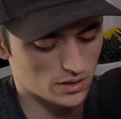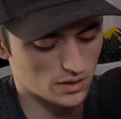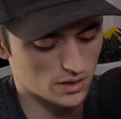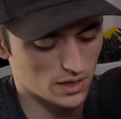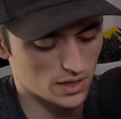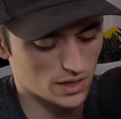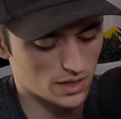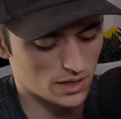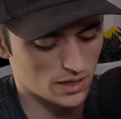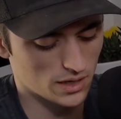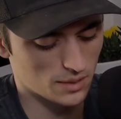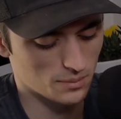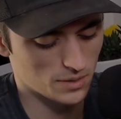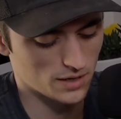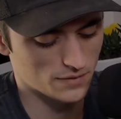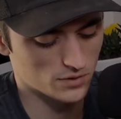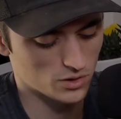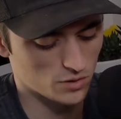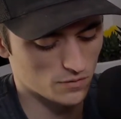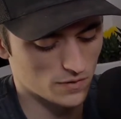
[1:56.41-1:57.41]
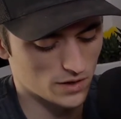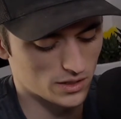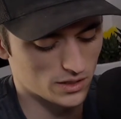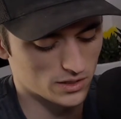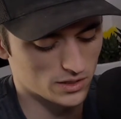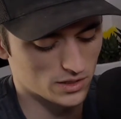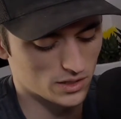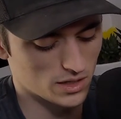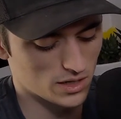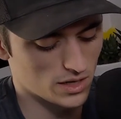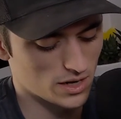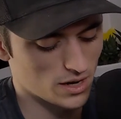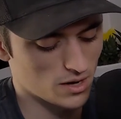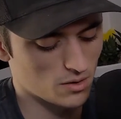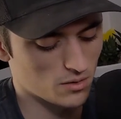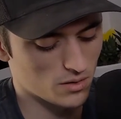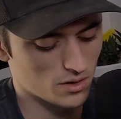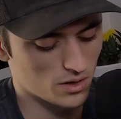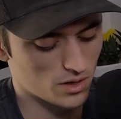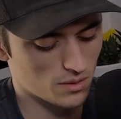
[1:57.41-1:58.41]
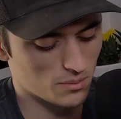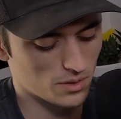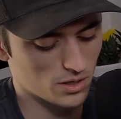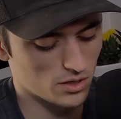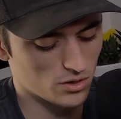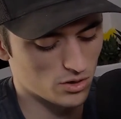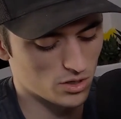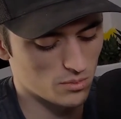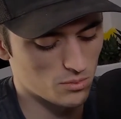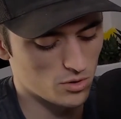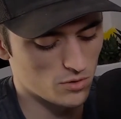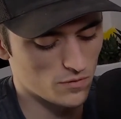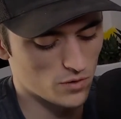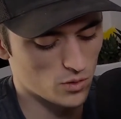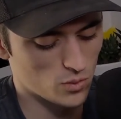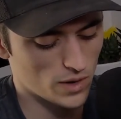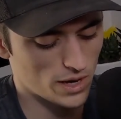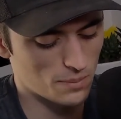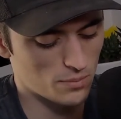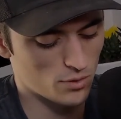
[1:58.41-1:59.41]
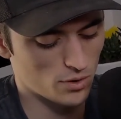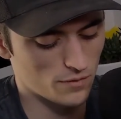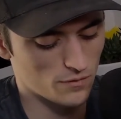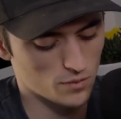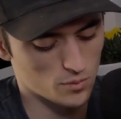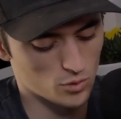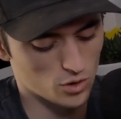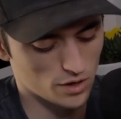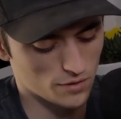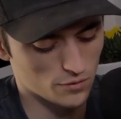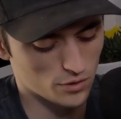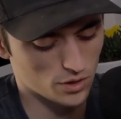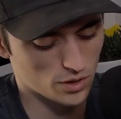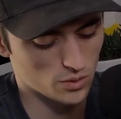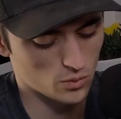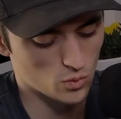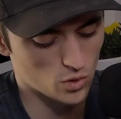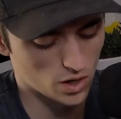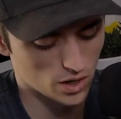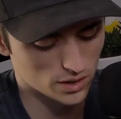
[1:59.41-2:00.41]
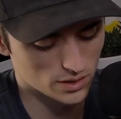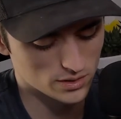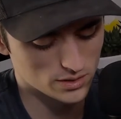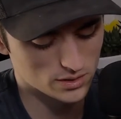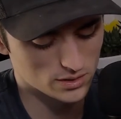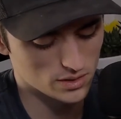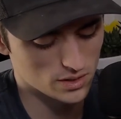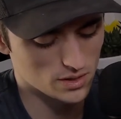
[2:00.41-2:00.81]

And I'm going to have to go find this again now. But you're going to move your waypoint from wherever it was.